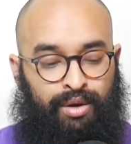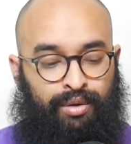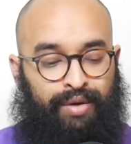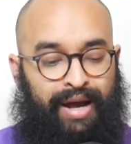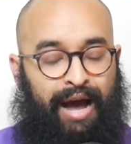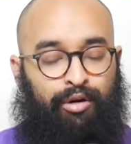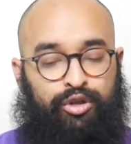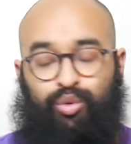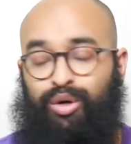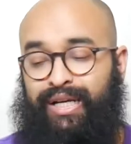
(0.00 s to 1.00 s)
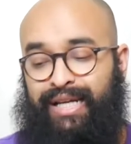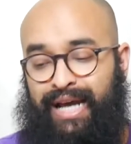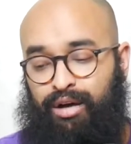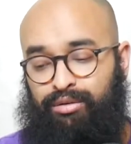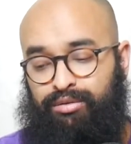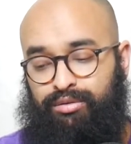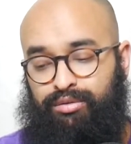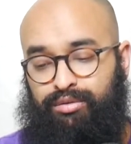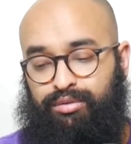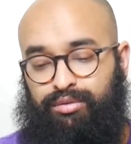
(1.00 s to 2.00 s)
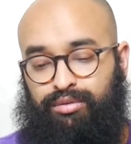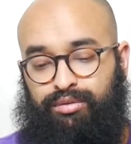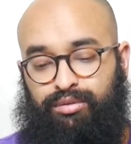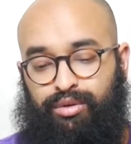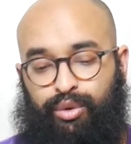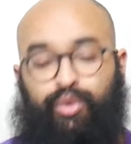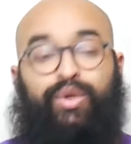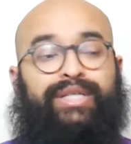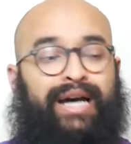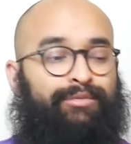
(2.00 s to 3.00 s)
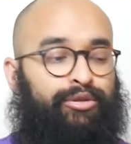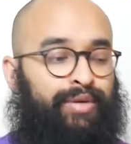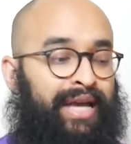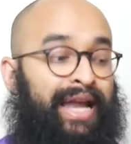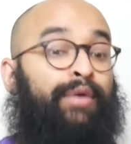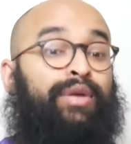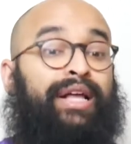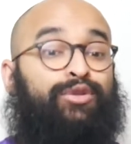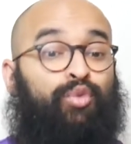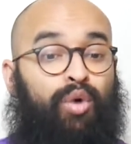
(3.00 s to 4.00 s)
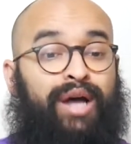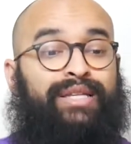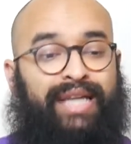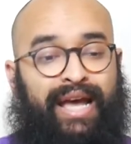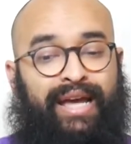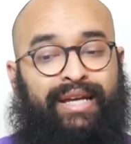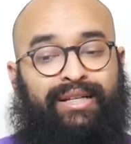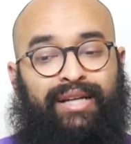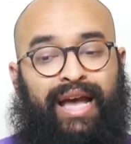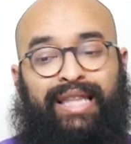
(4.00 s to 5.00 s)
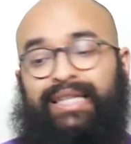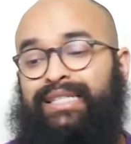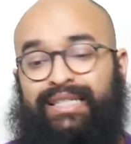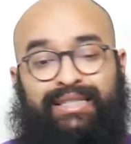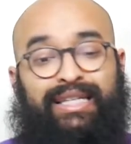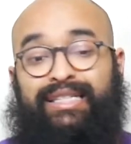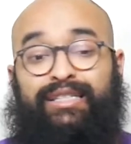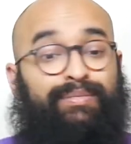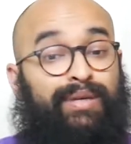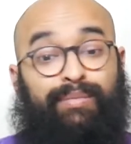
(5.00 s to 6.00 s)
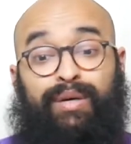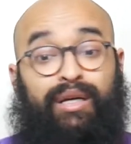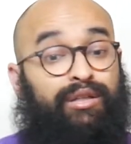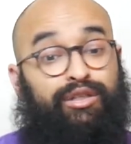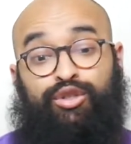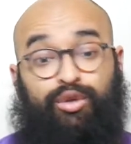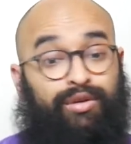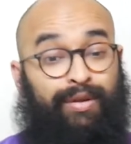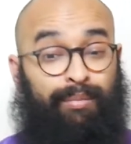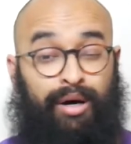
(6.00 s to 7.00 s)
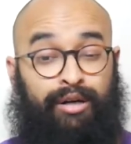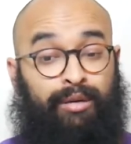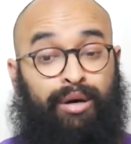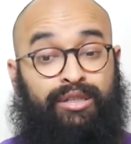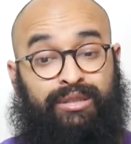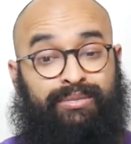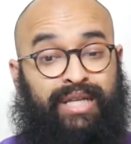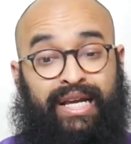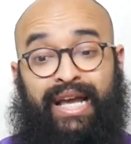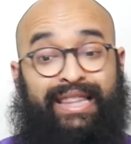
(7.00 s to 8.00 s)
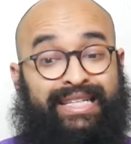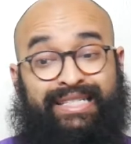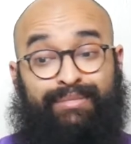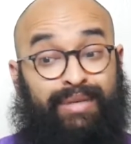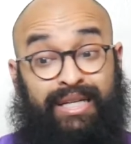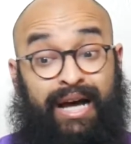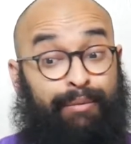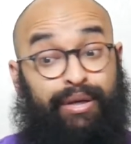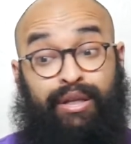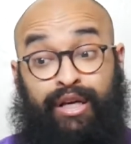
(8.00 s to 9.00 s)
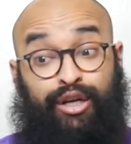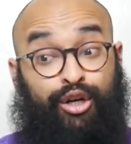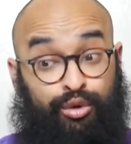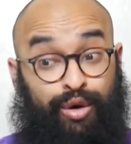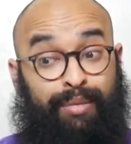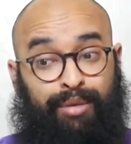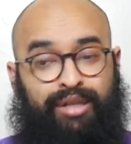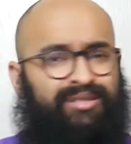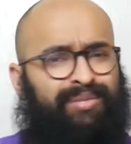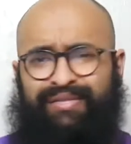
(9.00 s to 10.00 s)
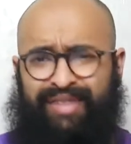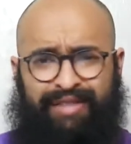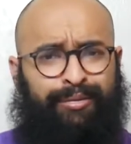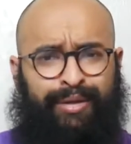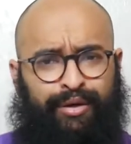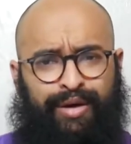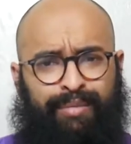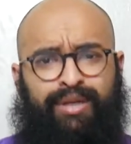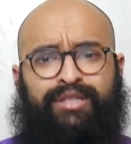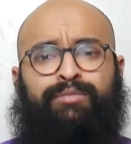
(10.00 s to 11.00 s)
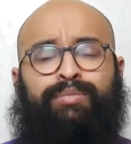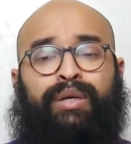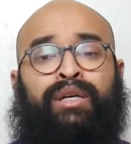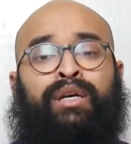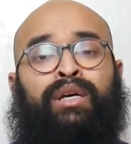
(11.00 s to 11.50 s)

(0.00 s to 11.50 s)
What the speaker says: Right? I was working out 3 times a week, and I realized one day, and this is sort of the modern Muslim take, and this is me not being like a great Muslim, but I've never been a great Muslim, but